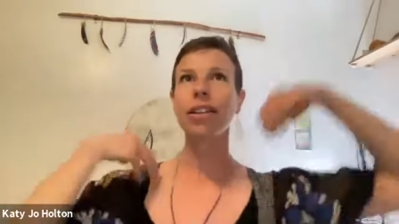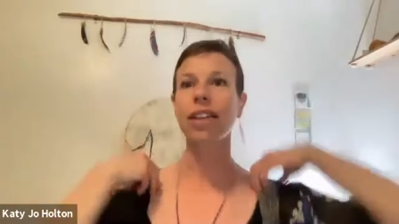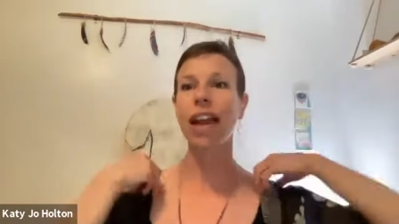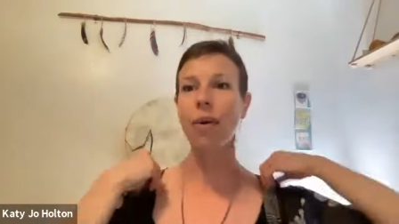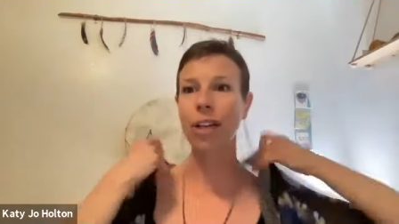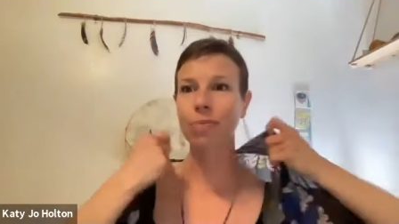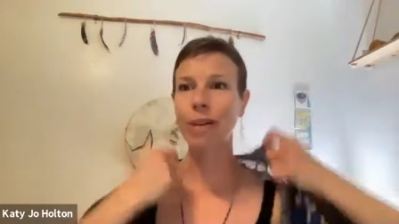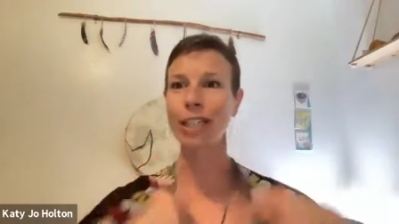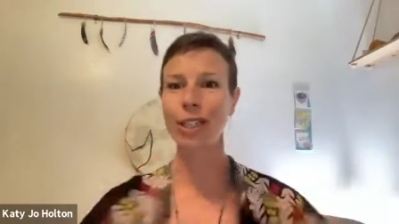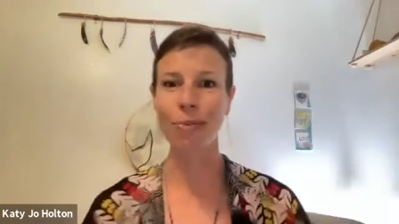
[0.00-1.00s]
that I want to
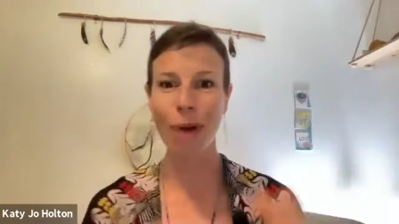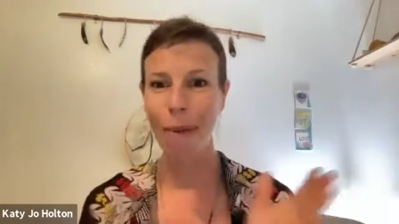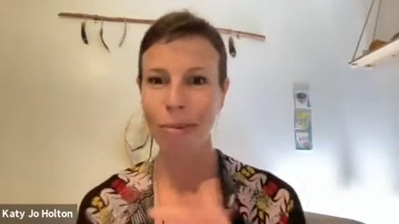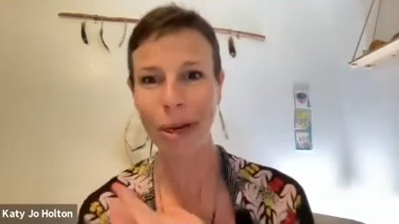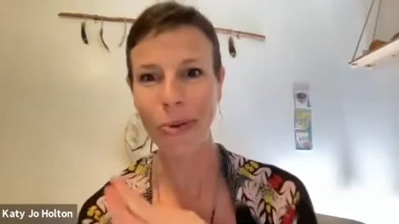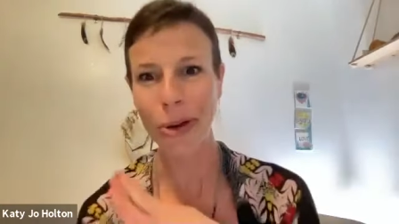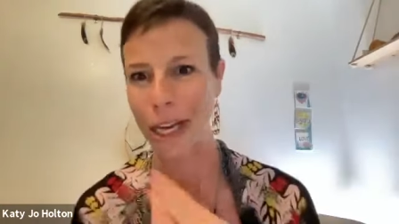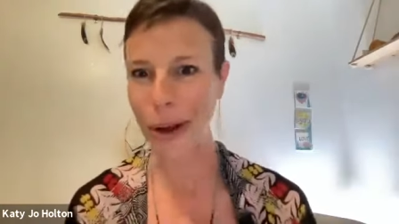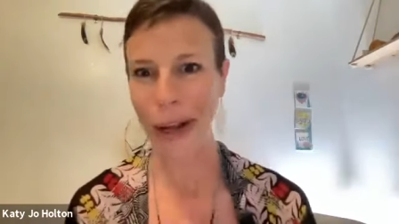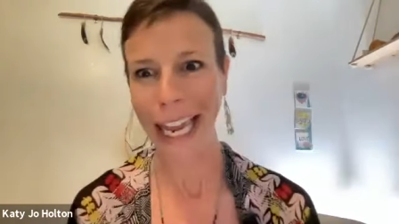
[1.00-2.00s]
speak to probably really
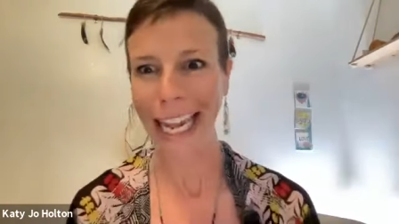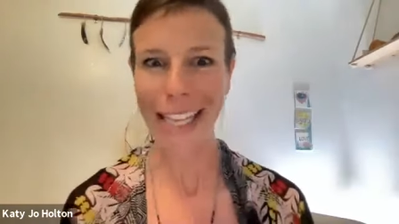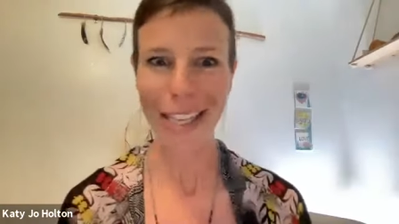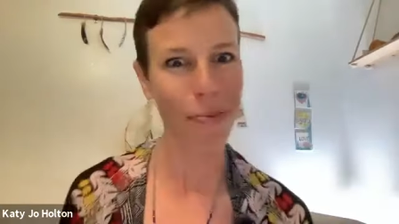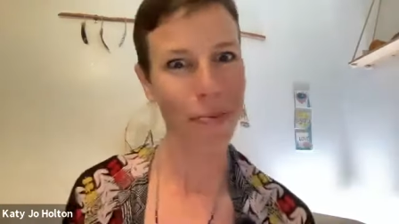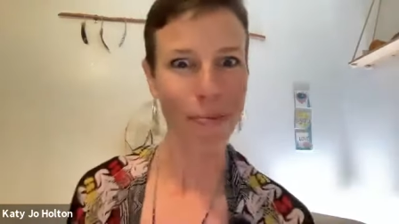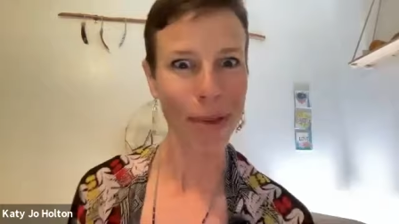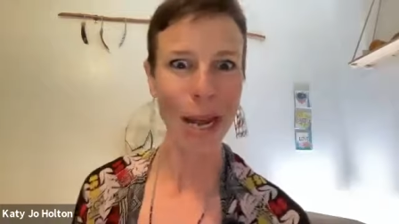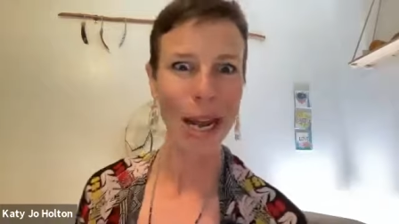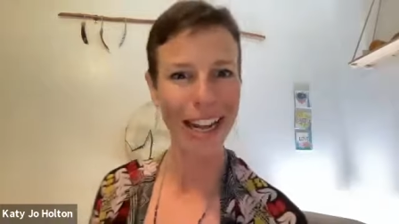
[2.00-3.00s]
quickly. This will
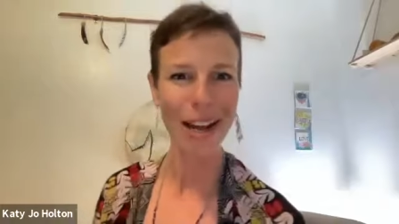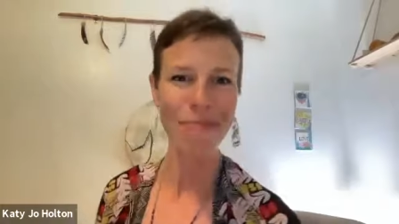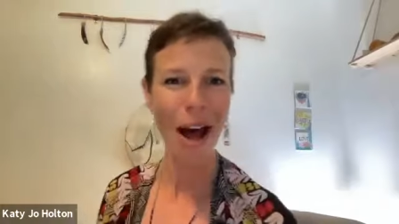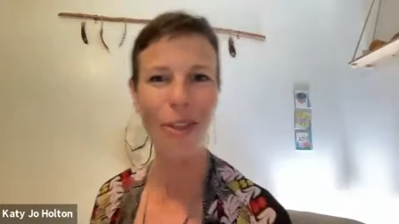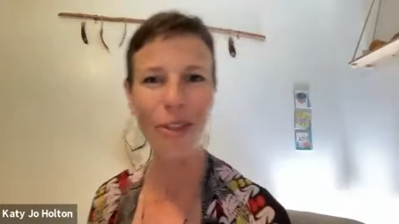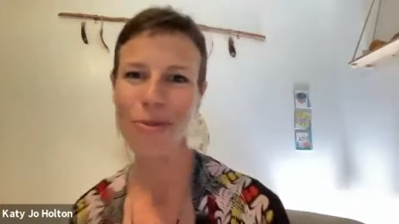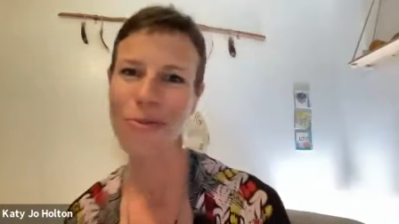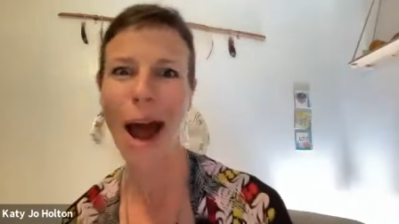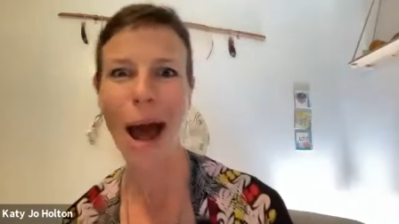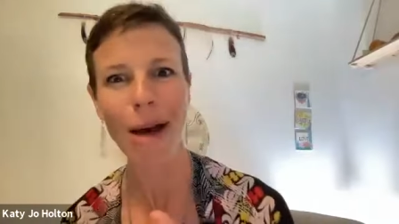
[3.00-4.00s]
be about
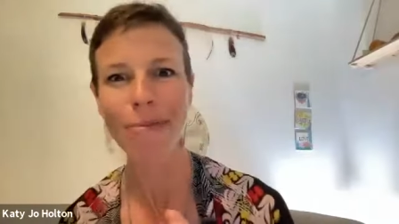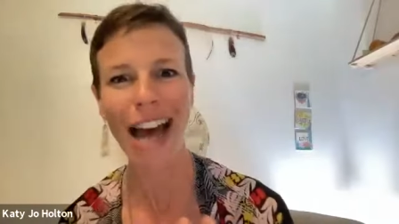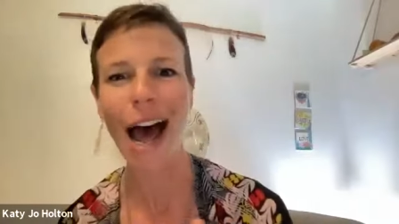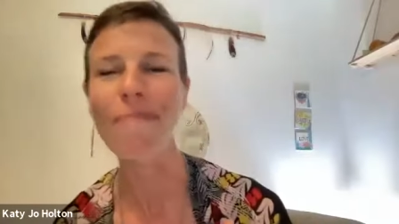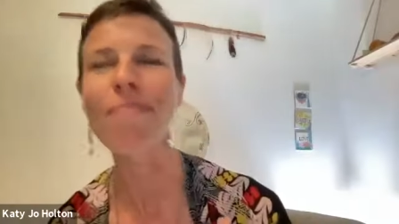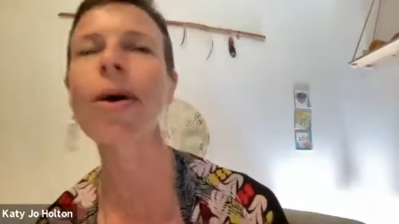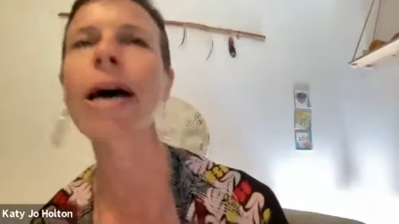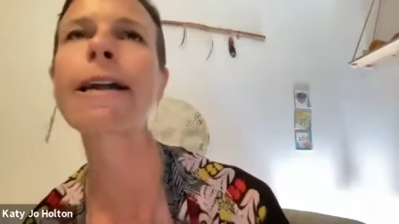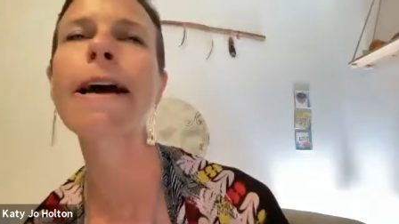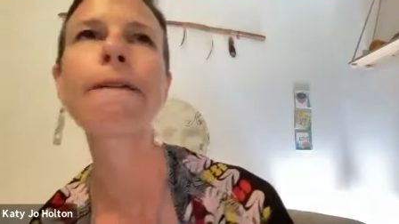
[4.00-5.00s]
wrap up time,
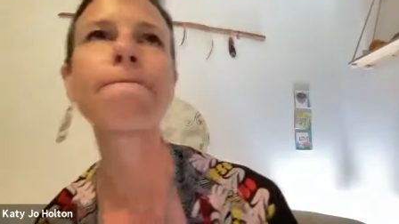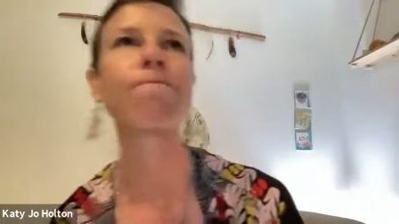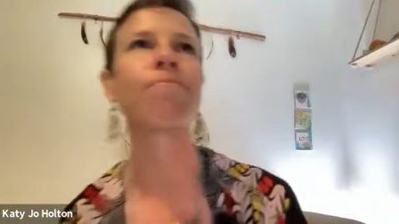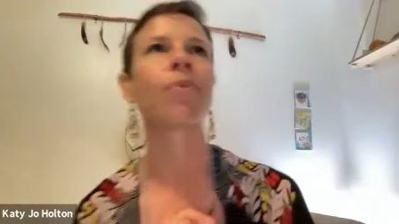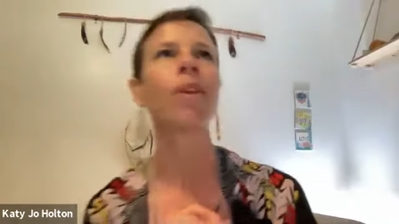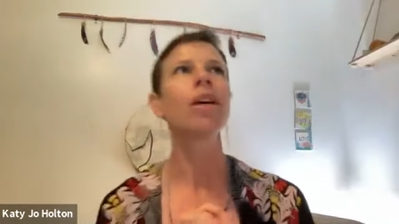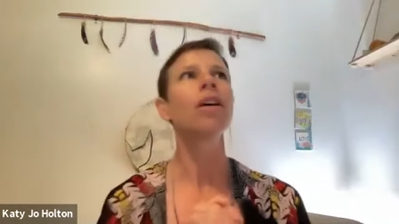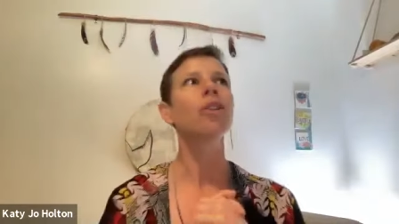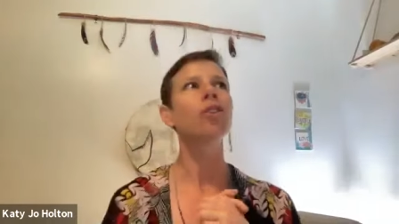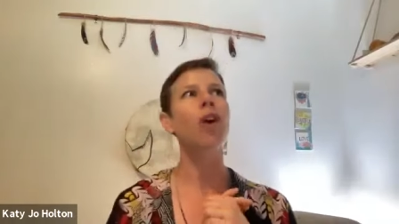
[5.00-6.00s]
but um,
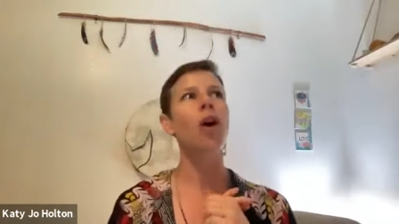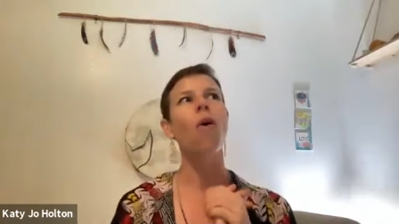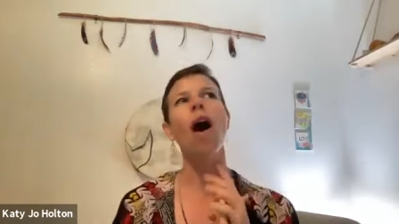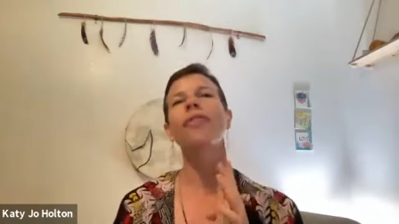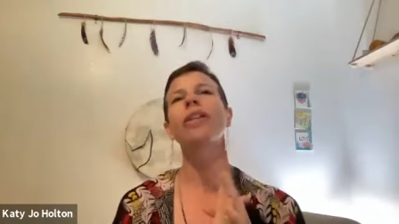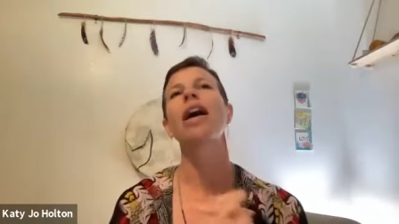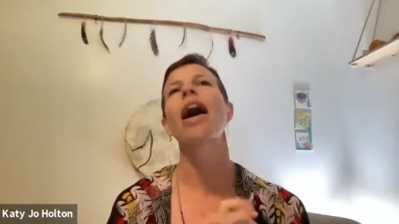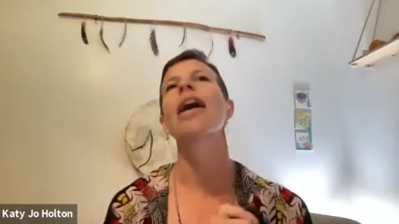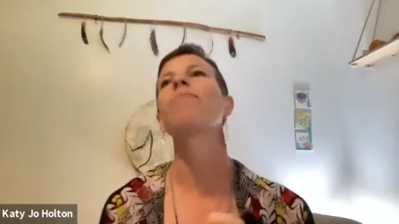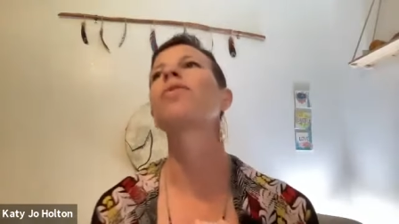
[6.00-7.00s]
so
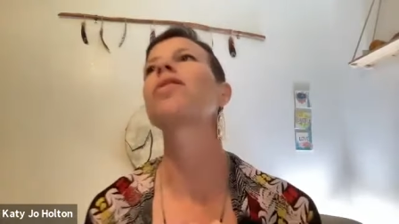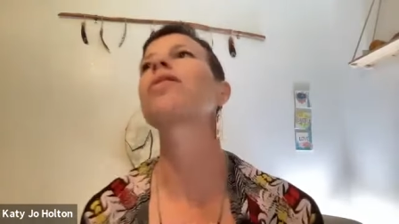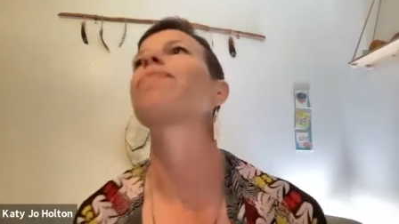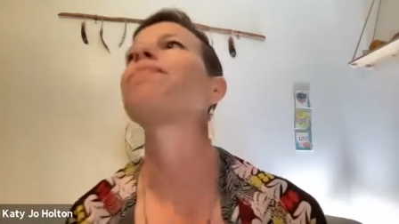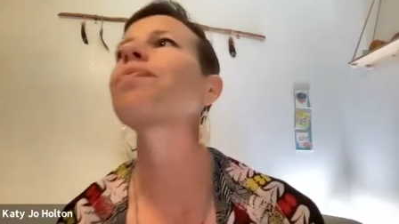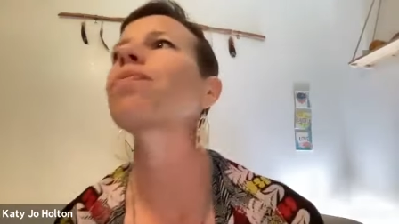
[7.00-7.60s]
oftentimes